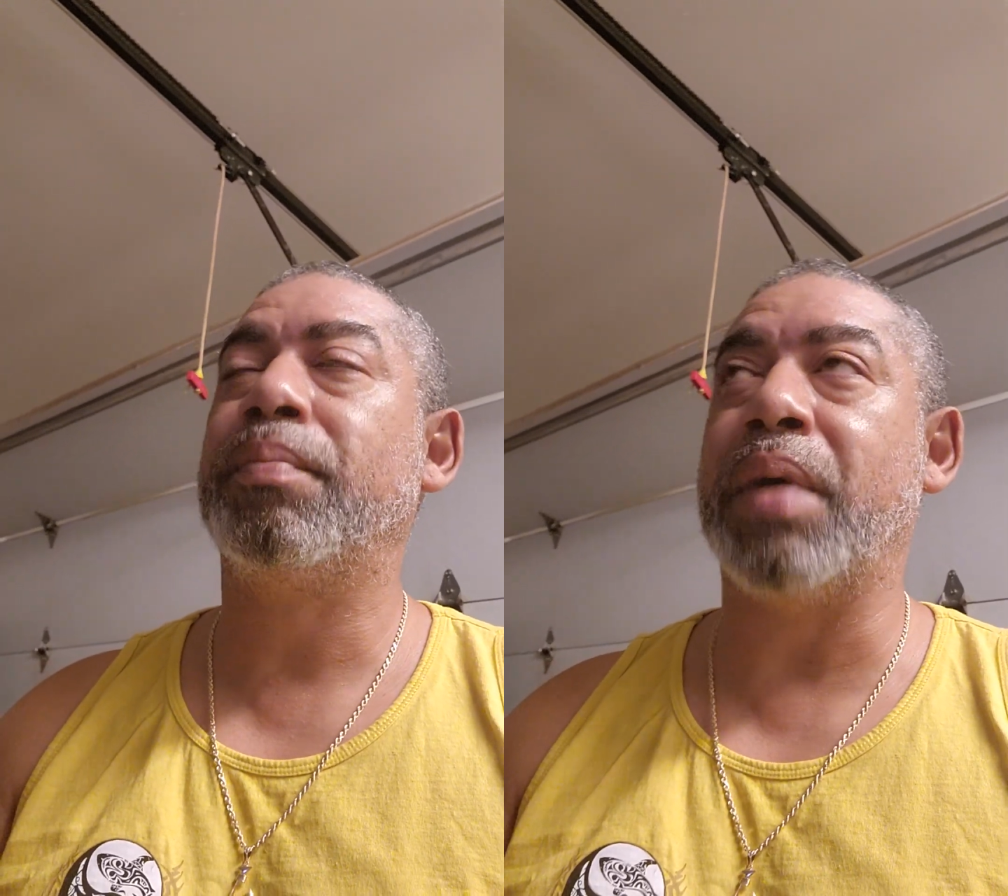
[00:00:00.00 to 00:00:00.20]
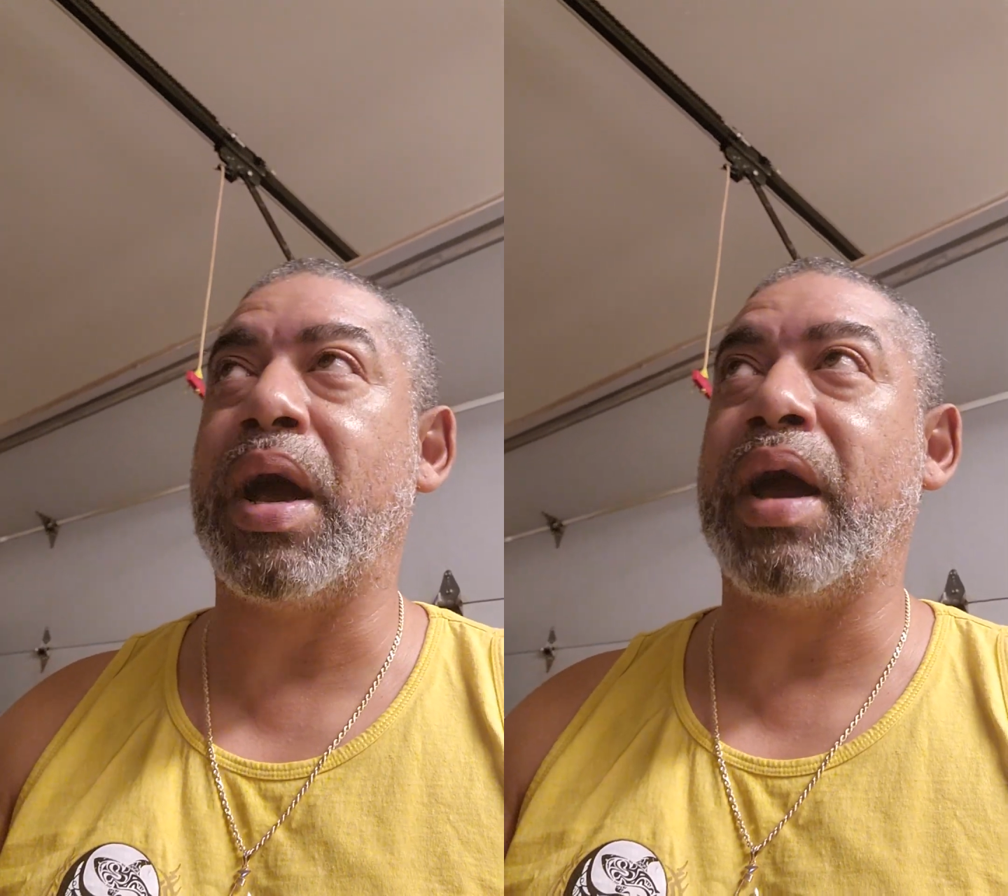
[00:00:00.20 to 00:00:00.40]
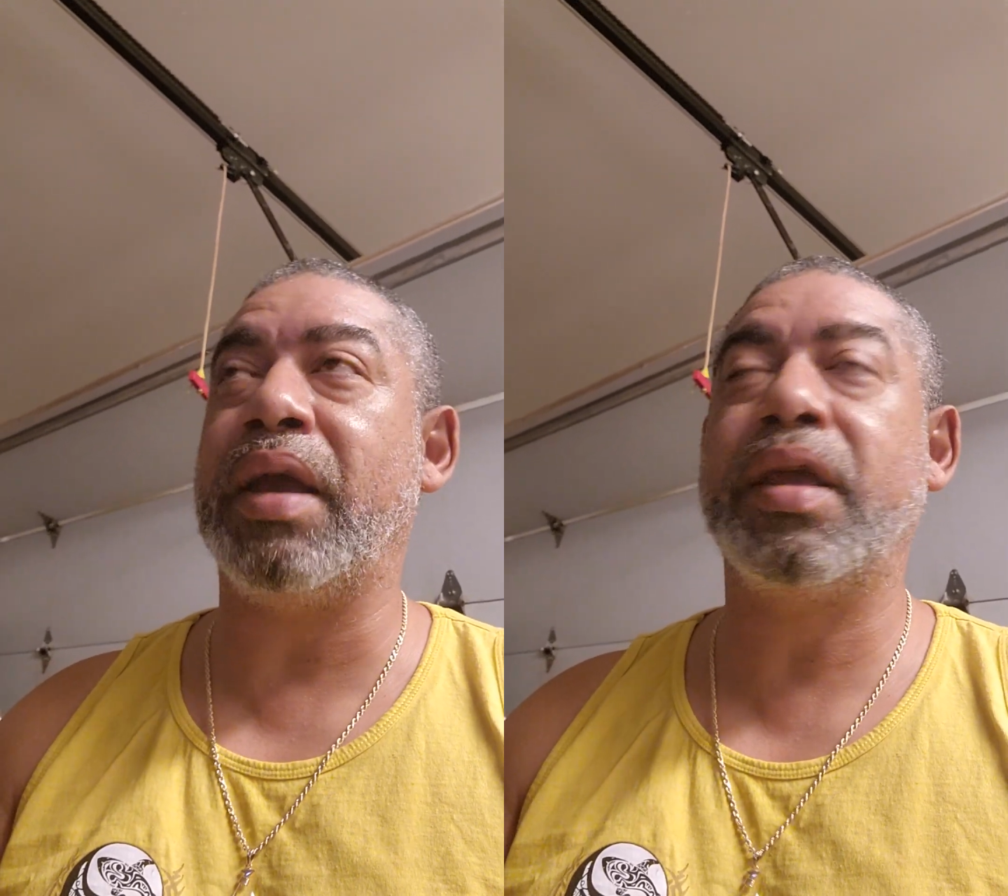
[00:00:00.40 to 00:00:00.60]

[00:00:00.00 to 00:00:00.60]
by